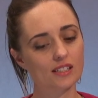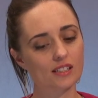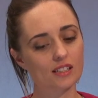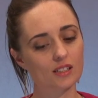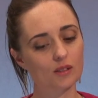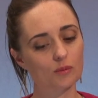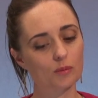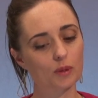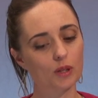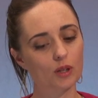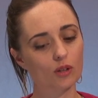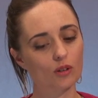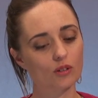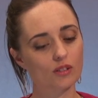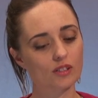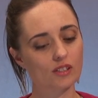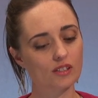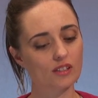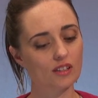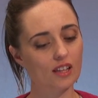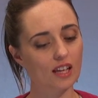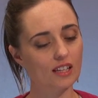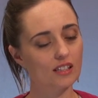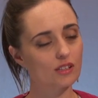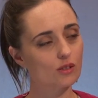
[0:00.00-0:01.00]
isn't it?
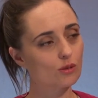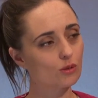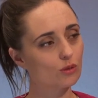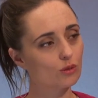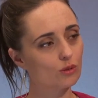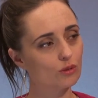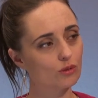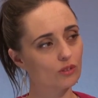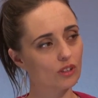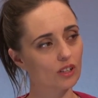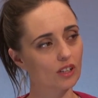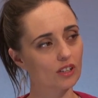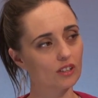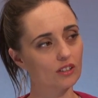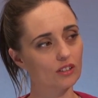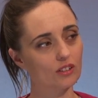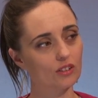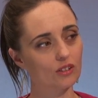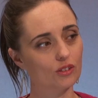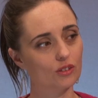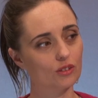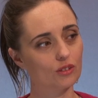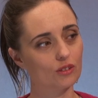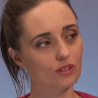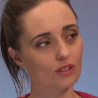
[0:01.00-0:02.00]
Because that's all that
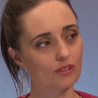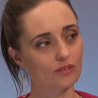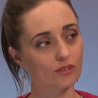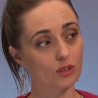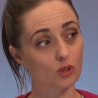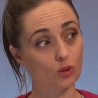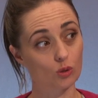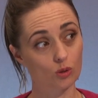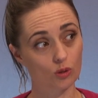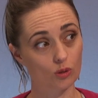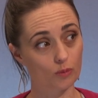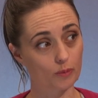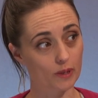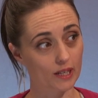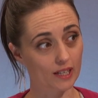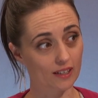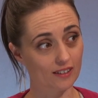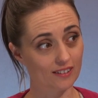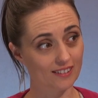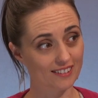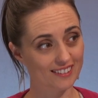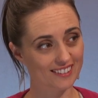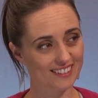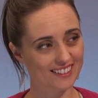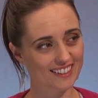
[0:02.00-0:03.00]
you ever talk
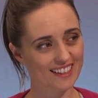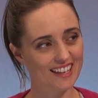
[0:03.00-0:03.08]
about.